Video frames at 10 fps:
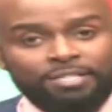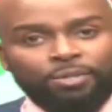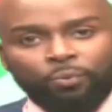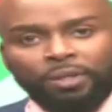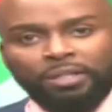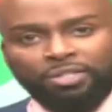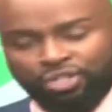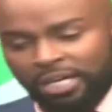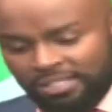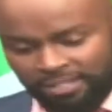we
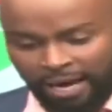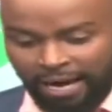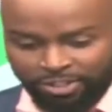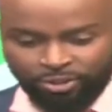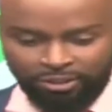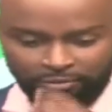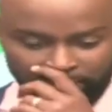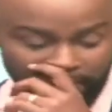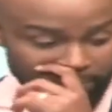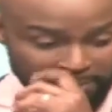adjust. Actually,
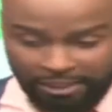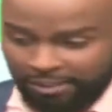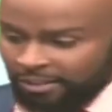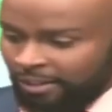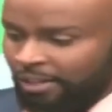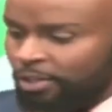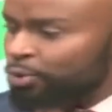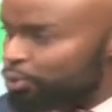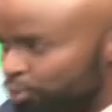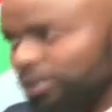Philip said,
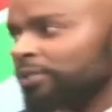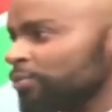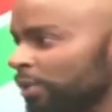tutanunua